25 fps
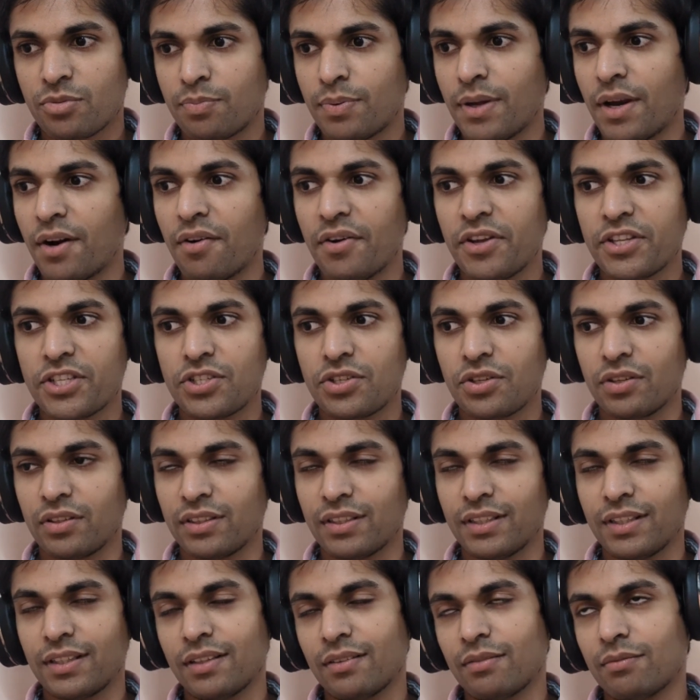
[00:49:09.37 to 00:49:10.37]

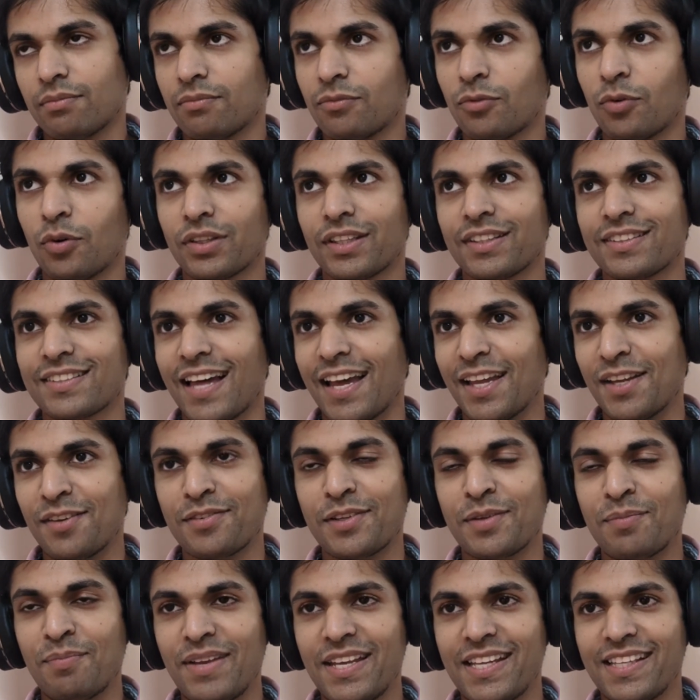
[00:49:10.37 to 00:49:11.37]
spiritually. What does that
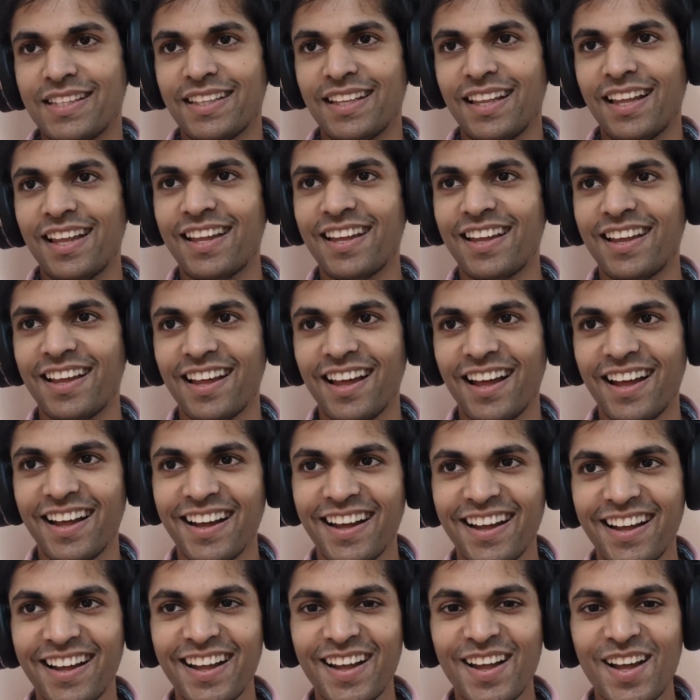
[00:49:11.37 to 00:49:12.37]
even mean?
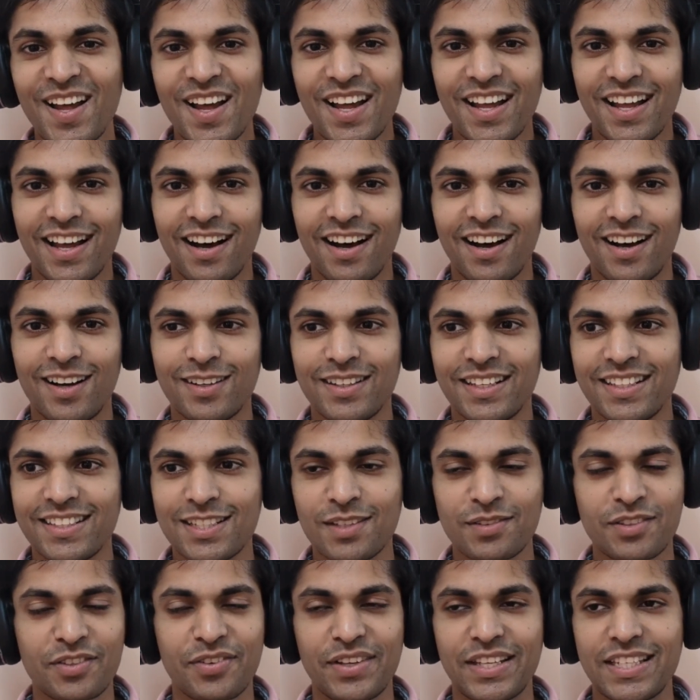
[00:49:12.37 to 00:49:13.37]
In
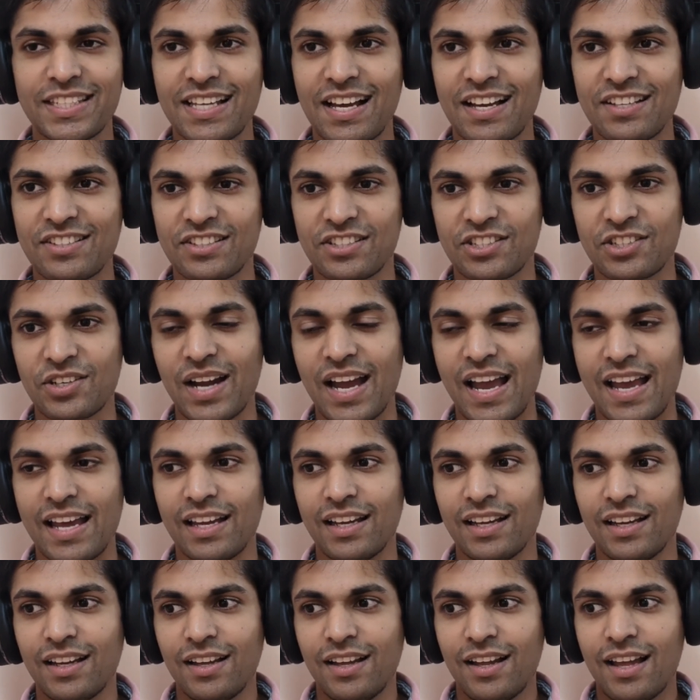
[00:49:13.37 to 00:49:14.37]
terms of intelligence, right?
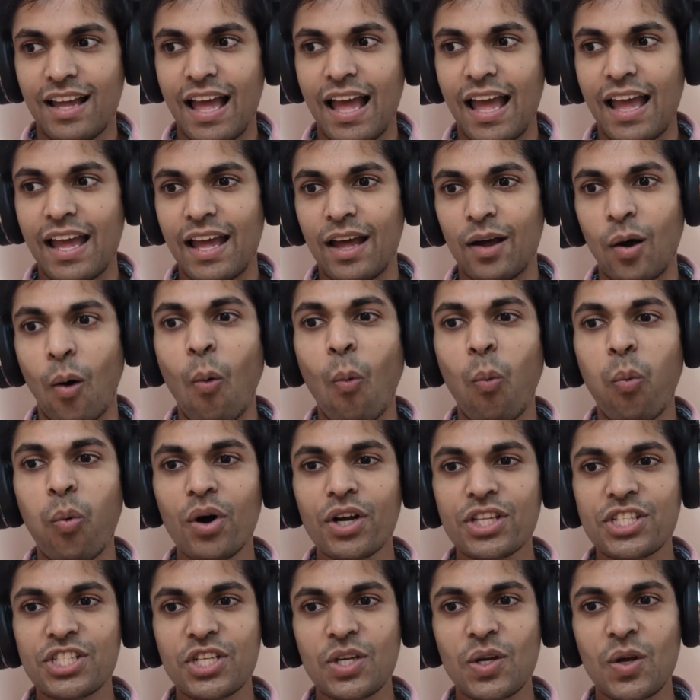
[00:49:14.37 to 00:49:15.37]

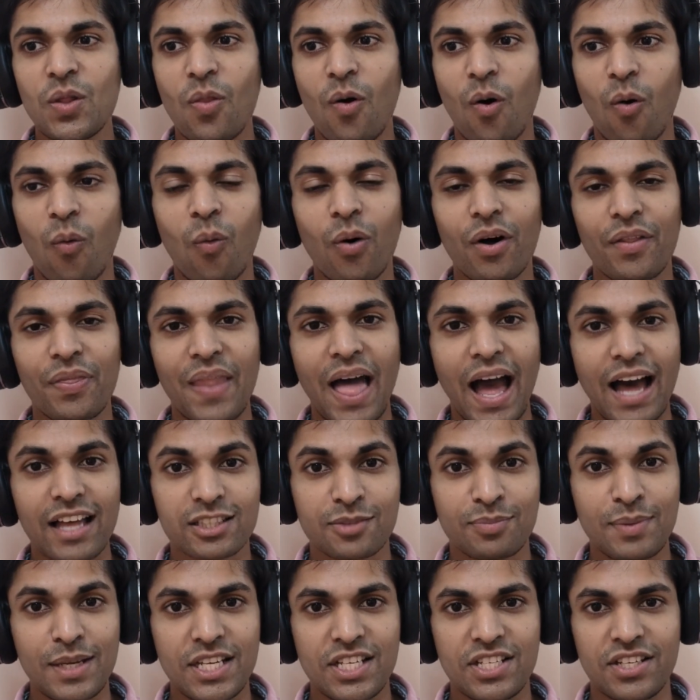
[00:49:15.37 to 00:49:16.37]
Would you not want
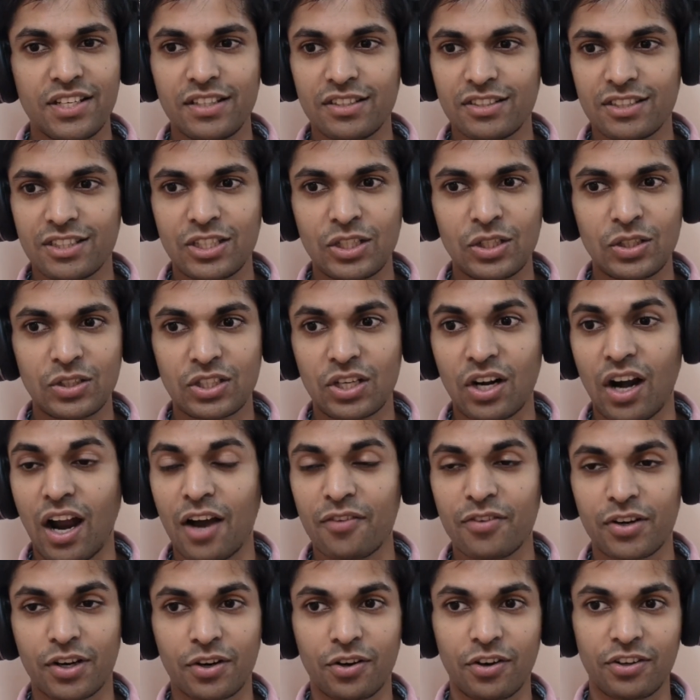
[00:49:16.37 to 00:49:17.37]
that species to
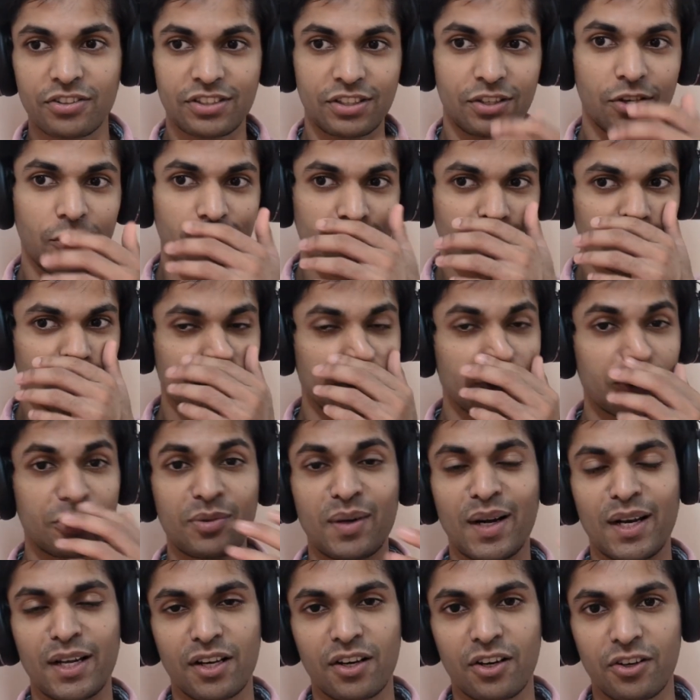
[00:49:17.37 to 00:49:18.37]
thrive across the cosmos, to
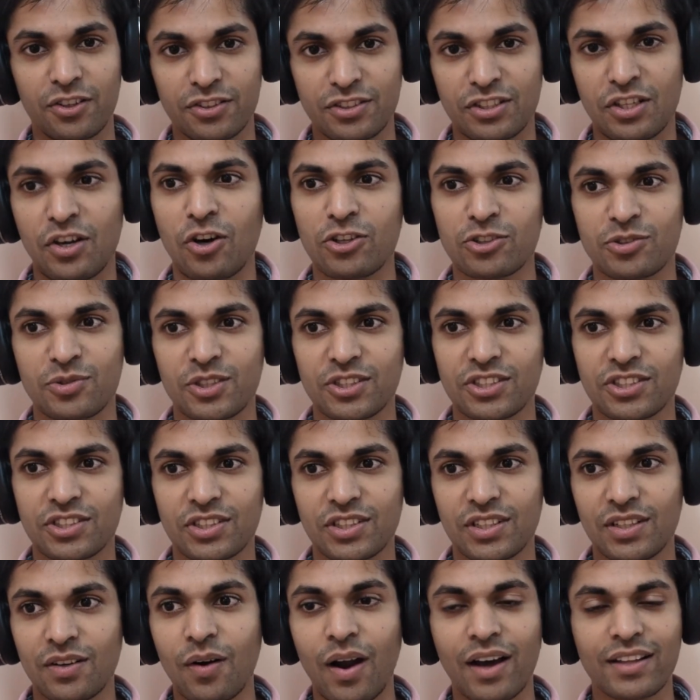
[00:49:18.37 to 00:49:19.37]
spread across the cosmos,
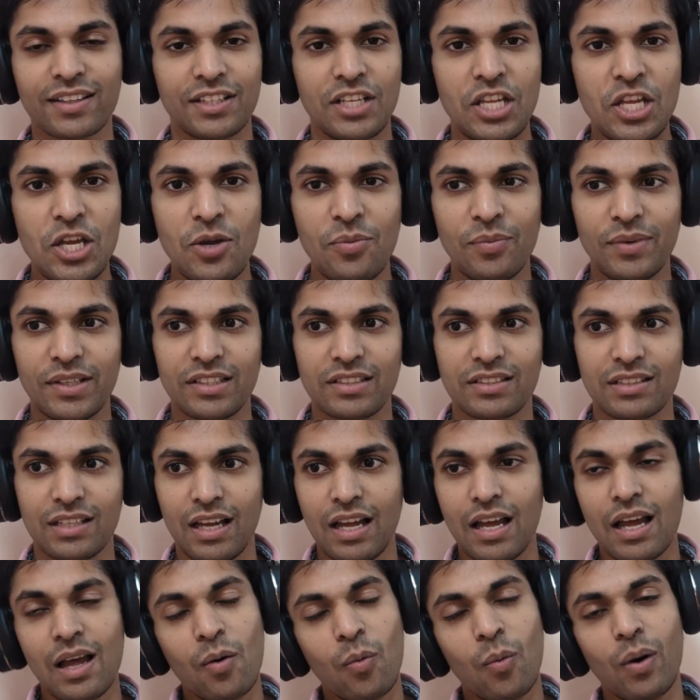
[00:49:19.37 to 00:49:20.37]
rather than humans?
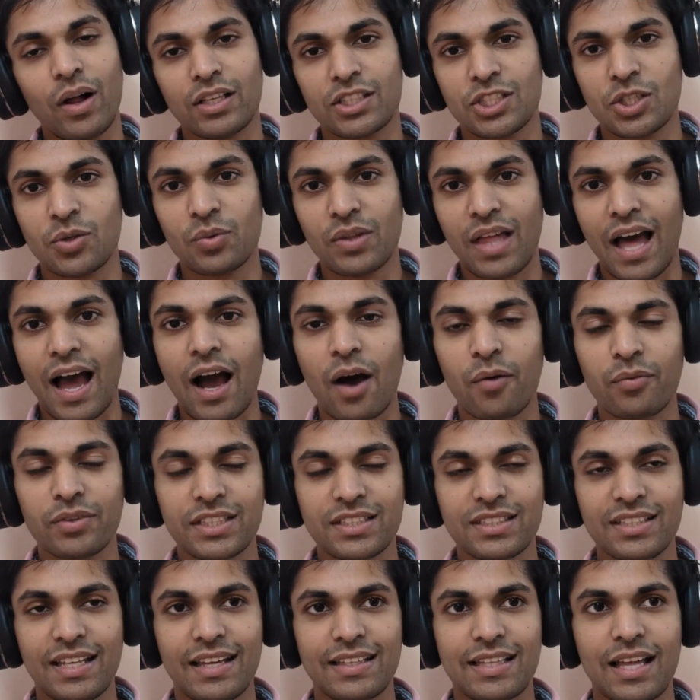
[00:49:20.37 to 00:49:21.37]
Well, to that I
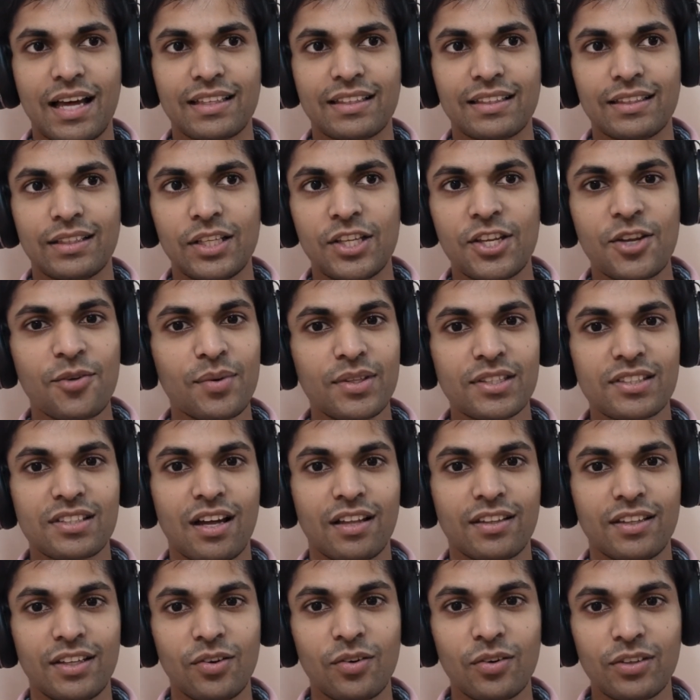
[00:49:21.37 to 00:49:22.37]
would say that
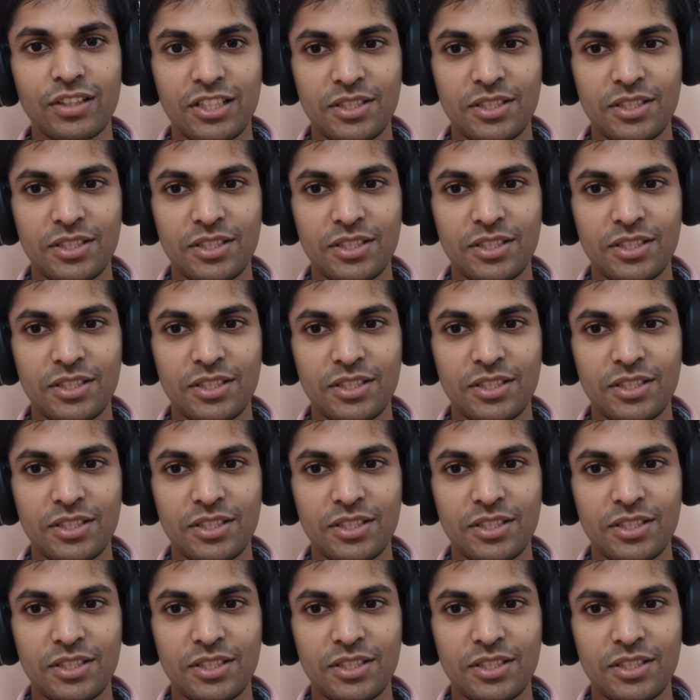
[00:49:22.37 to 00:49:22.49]
humanity